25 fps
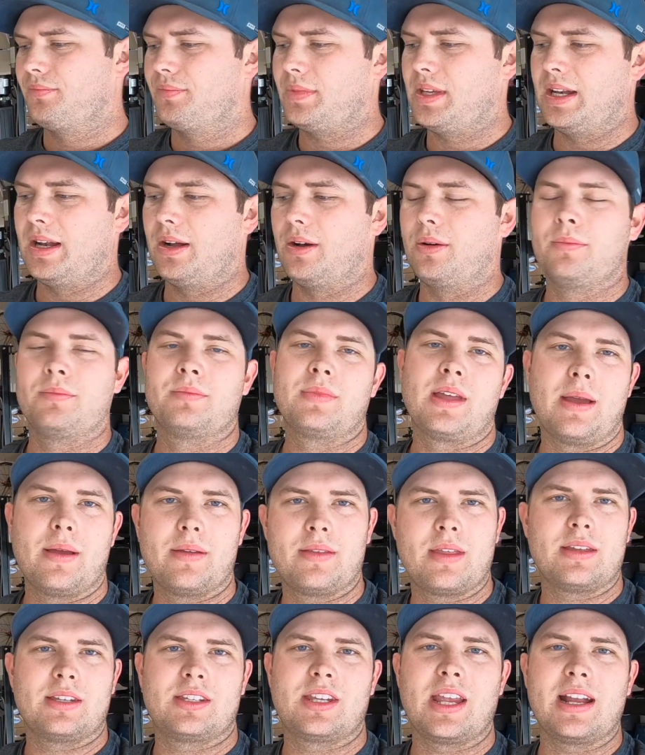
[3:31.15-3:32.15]

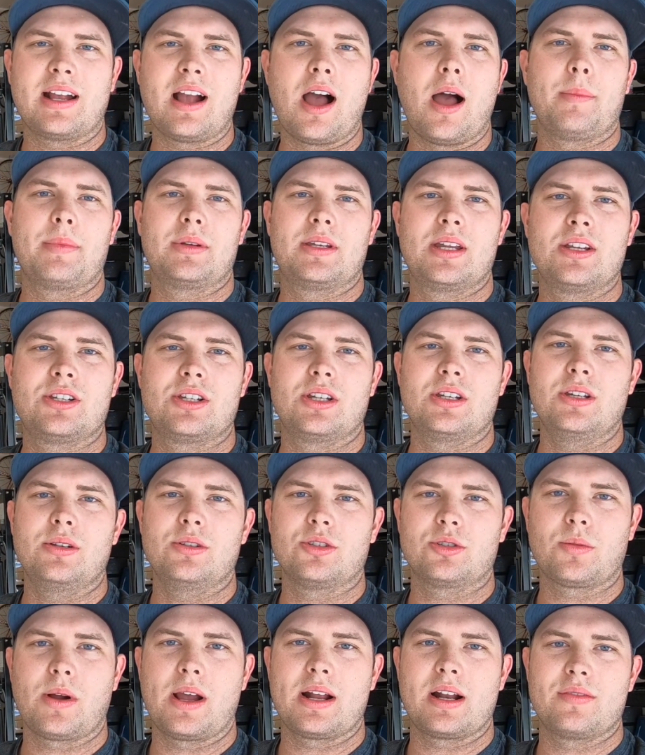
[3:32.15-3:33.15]
they say competition
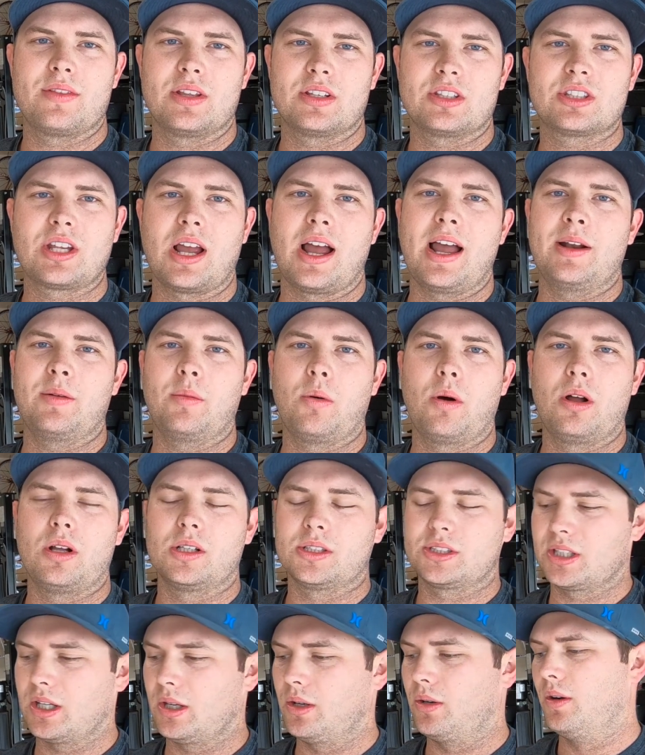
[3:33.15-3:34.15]
use right on the
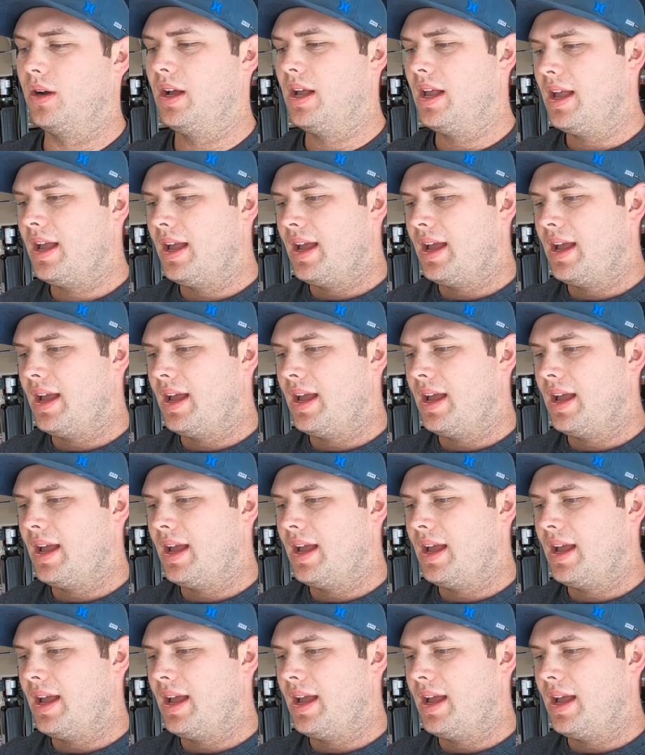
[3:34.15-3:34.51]
sidewall. So